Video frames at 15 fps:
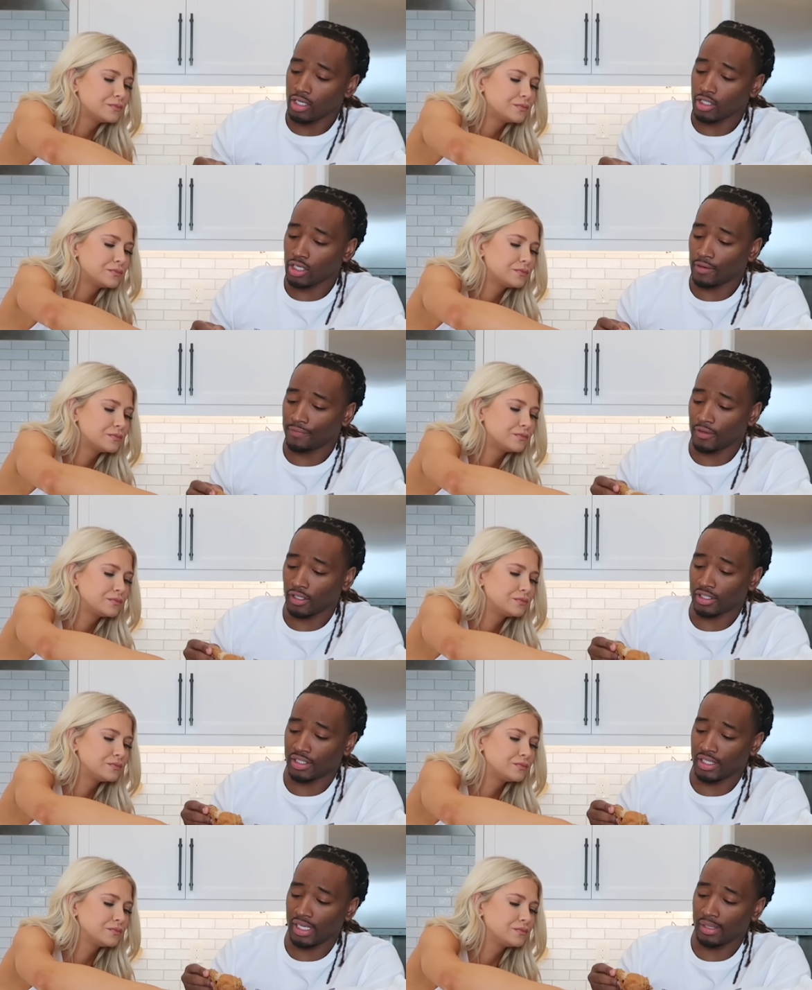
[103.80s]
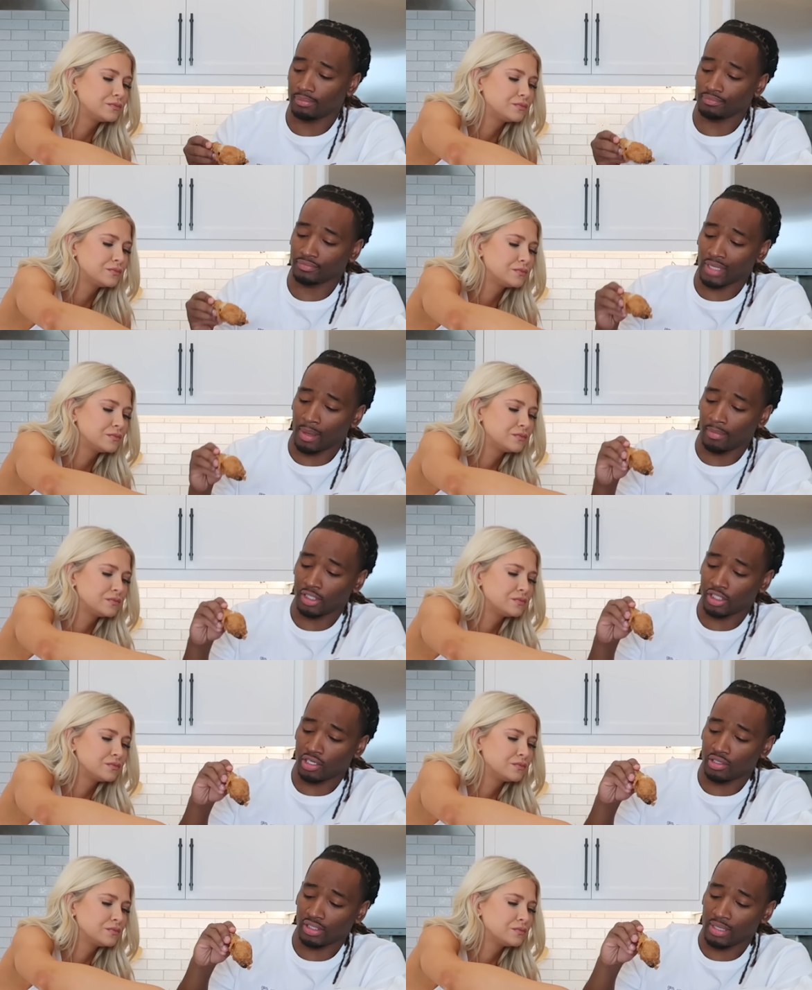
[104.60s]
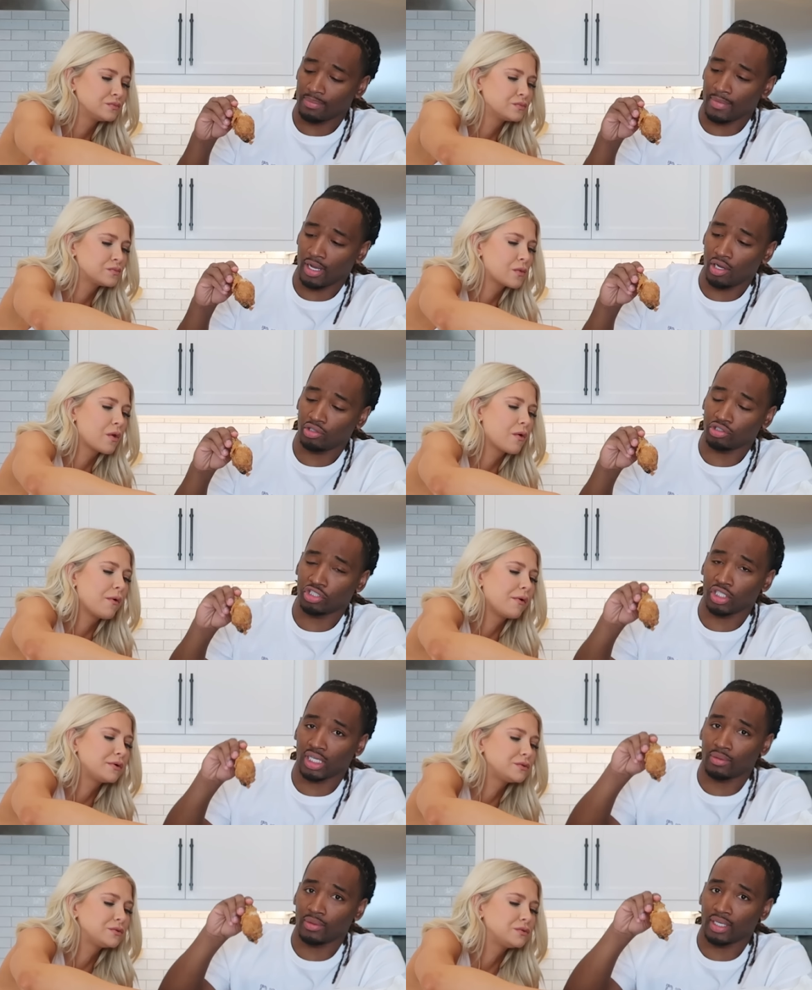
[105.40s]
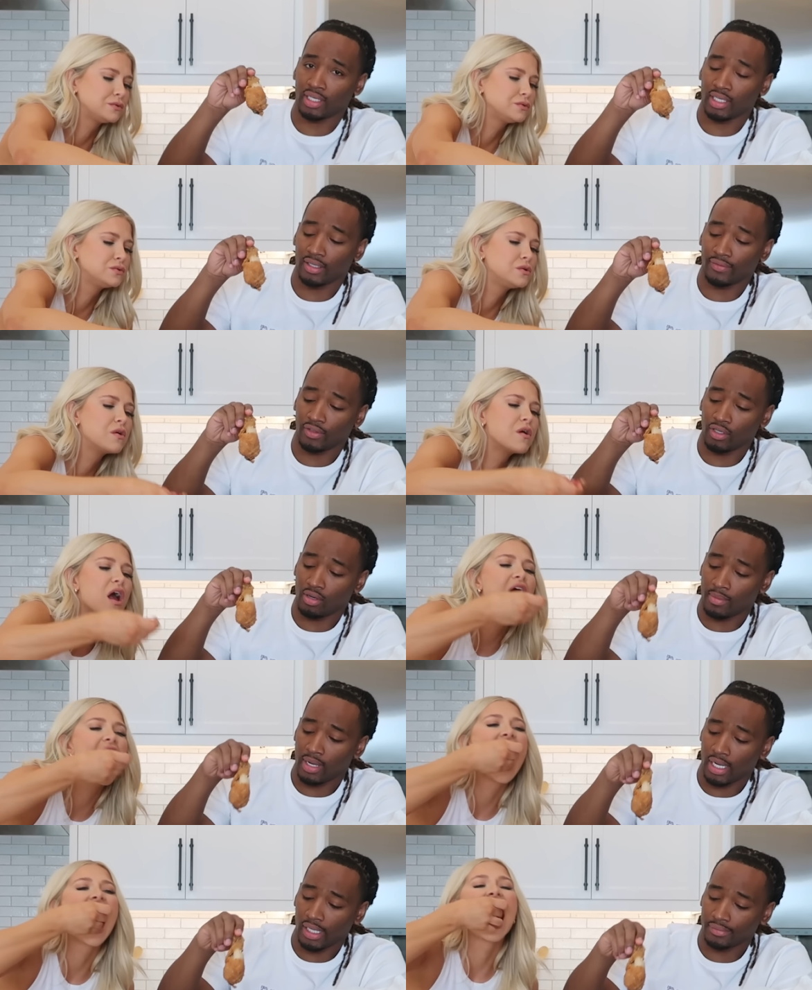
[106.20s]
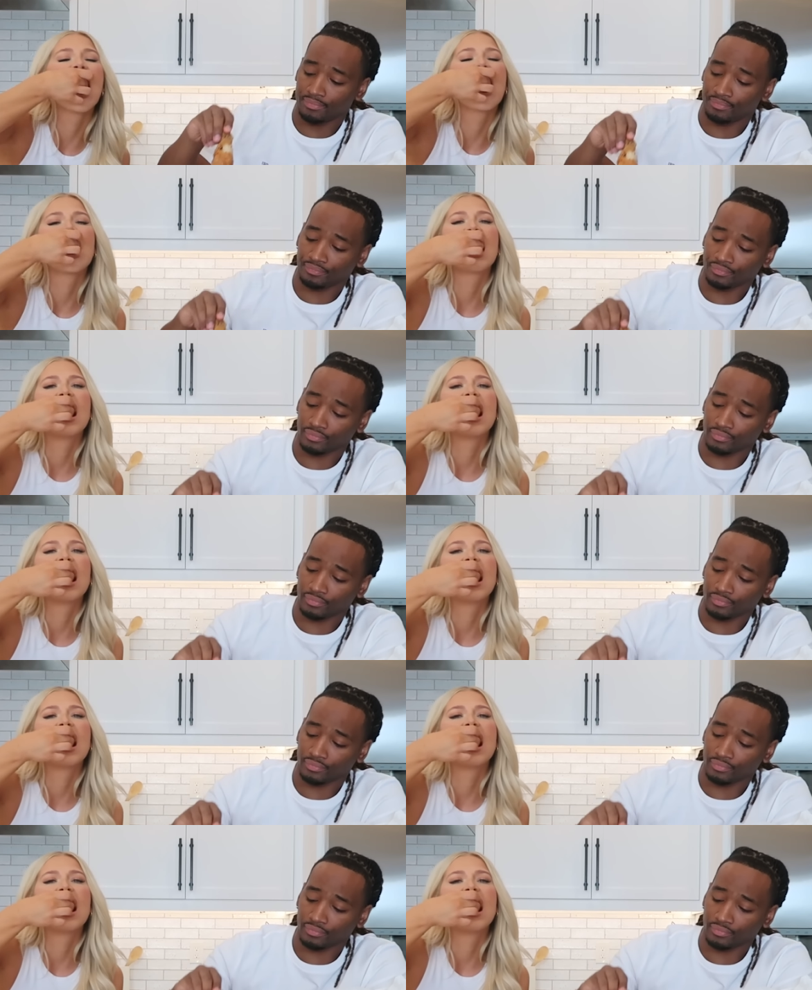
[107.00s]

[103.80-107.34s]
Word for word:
Speaker 1: Here's our first dip. I'm just gonna dip my whole chicken wing in there if you don't mind.